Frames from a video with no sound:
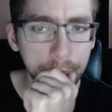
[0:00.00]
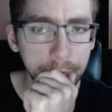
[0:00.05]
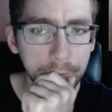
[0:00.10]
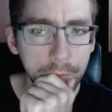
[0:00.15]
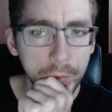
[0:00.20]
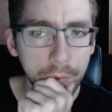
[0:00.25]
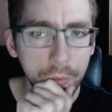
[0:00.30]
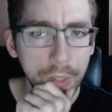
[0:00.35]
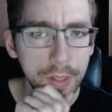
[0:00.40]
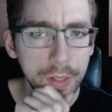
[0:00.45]

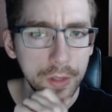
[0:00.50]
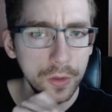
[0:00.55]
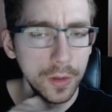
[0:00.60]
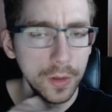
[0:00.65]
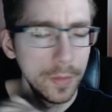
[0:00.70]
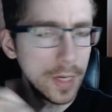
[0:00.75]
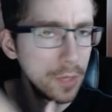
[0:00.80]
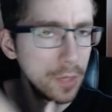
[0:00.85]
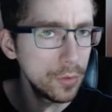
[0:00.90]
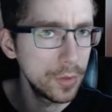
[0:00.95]
way to go
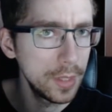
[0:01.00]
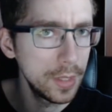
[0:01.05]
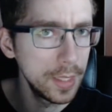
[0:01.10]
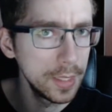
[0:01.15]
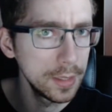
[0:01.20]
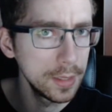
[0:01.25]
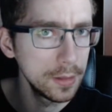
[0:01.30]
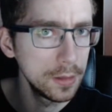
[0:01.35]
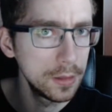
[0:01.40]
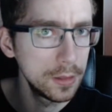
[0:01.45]
about
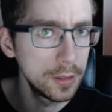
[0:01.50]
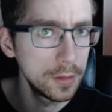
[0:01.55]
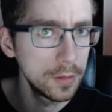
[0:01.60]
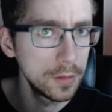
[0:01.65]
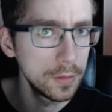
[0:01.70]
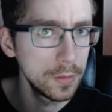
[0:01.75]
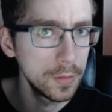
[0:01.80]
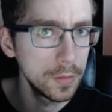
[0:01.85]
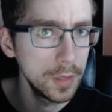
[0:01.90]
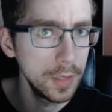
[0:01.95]
things
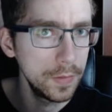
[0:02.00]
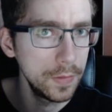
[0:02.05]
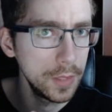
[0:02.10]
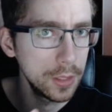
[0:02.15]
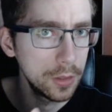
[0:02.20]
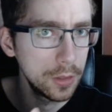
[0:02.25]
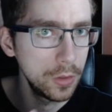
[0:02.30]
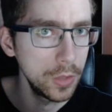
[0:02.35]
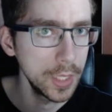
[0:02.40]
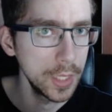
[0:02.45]
if he's
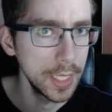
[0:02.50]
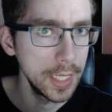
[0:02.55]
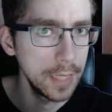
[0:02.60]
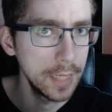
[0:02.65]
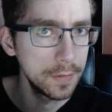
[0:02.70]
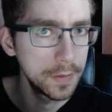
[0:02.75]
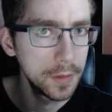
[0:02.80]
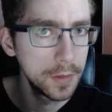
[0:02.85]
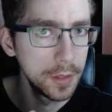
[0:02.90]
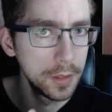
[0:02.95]
going
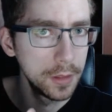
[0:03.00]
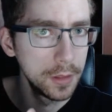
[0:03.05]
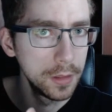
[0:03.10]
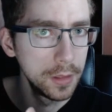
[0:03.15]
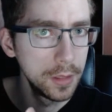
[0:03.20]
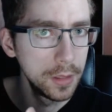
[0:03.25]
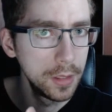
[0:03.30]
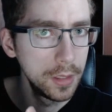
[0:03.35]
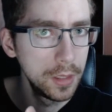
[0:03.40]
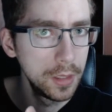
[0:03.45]
after
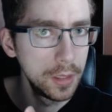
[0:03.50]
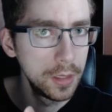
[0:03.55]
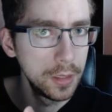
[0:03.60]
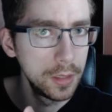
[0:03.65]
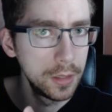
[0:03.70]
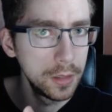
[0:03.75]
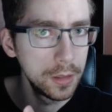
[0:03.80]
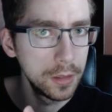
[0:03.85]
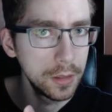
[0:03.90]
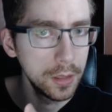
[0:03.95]

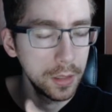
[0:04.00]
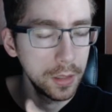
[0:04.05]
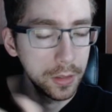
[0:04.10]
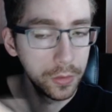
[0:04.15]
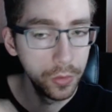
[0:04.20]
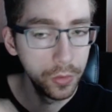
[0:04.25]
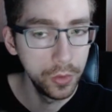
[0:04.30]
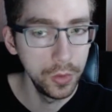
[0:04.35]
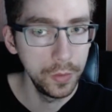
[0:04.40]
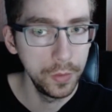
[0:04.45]
a
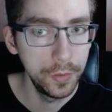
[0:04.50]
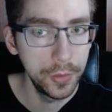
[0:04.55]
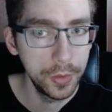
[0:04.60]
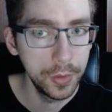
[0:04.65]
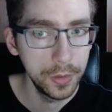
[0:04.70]
group